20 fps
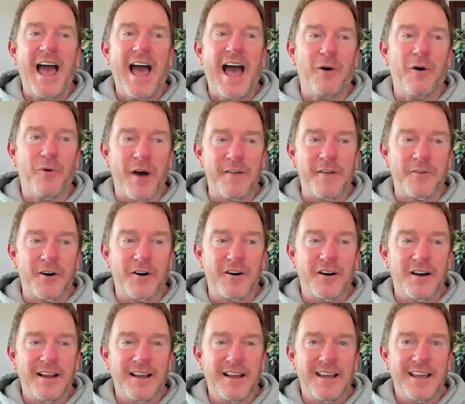
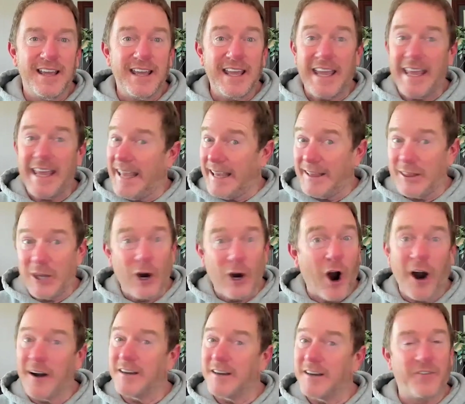However, they're
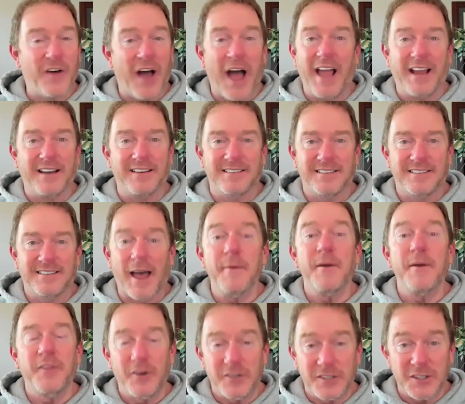hard to find.
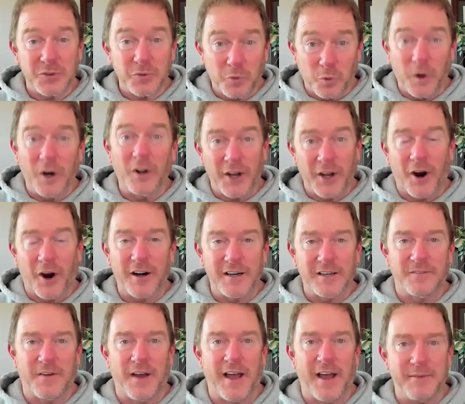I mean, they're just really
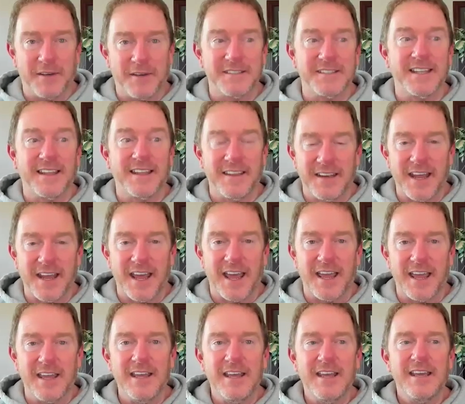hard to find because at the end of the
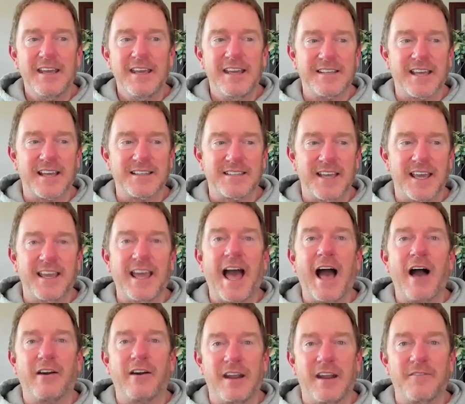day, it's like saying,
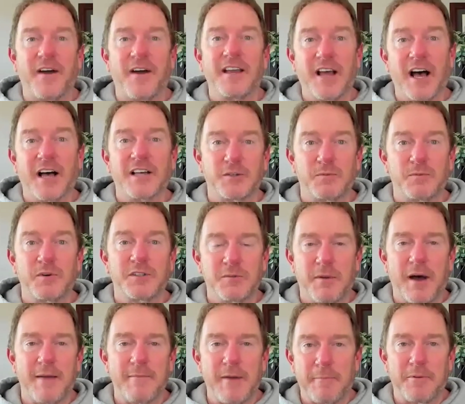how can I find customers
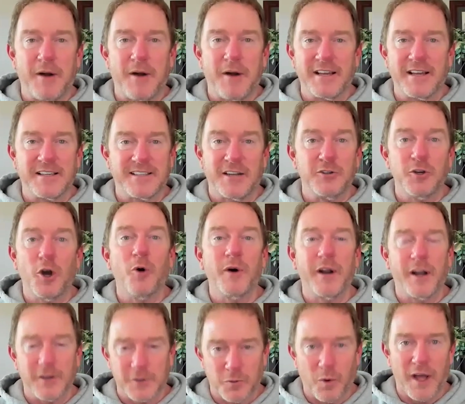to buy my products that no
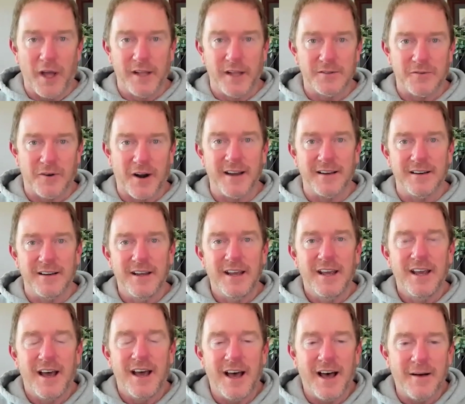one else wants, right?
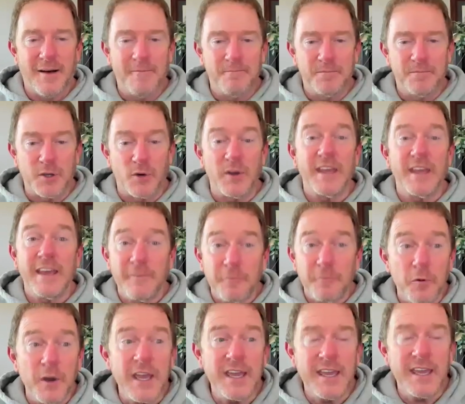Um, so
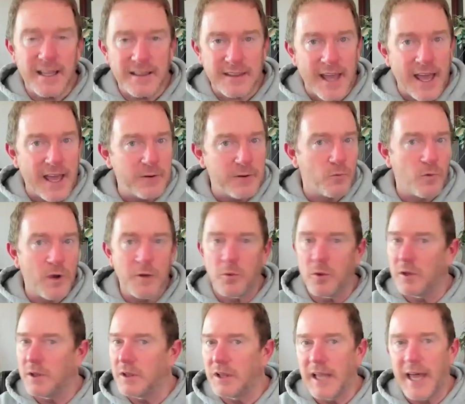if we get that, we
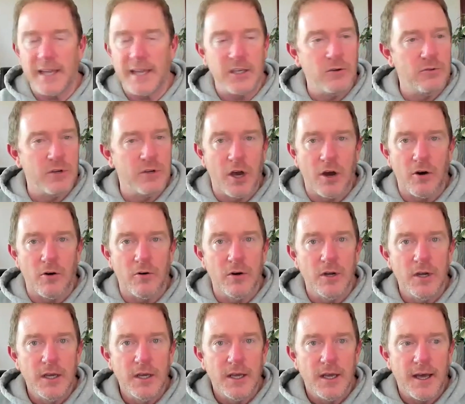will let you know.